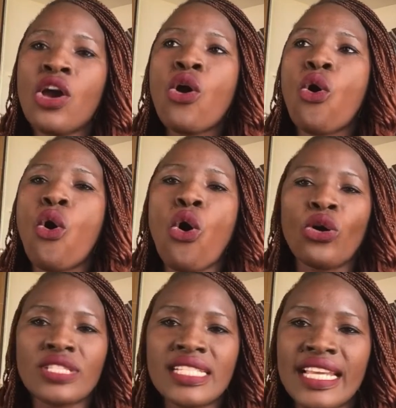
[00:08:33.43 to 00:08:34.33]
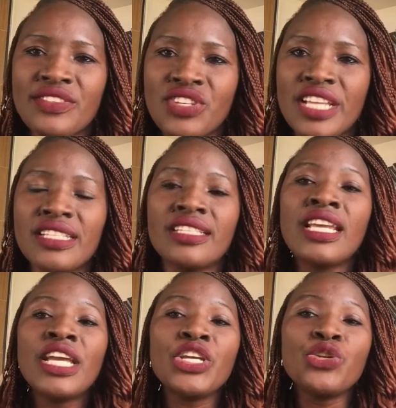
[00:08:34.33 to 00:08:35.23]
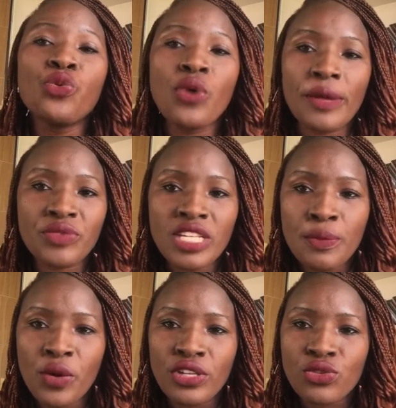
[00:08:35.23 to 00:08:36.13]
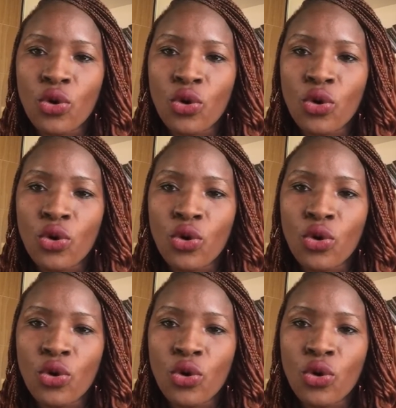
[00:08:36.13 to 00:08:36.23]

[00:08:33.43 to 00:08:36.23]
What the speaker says: or hosting a training in Web 3.0,